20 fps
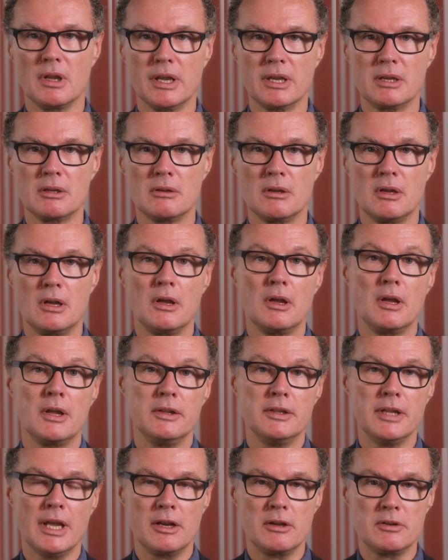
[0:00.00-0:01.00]
like
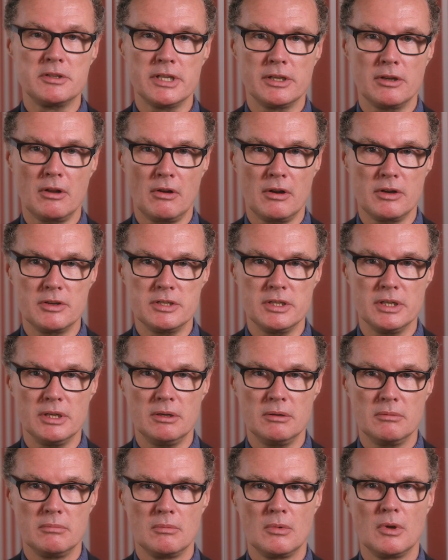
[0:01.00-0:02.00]

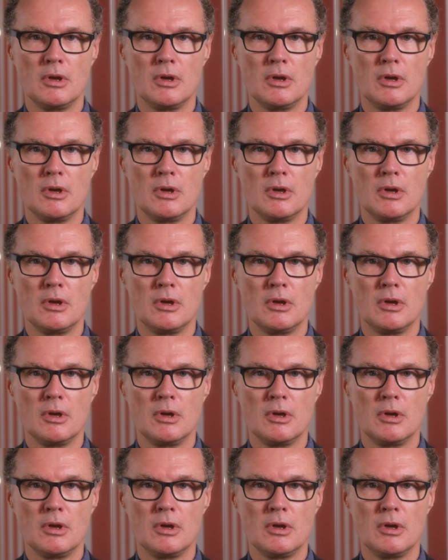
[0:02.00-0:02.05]
nanotechnology,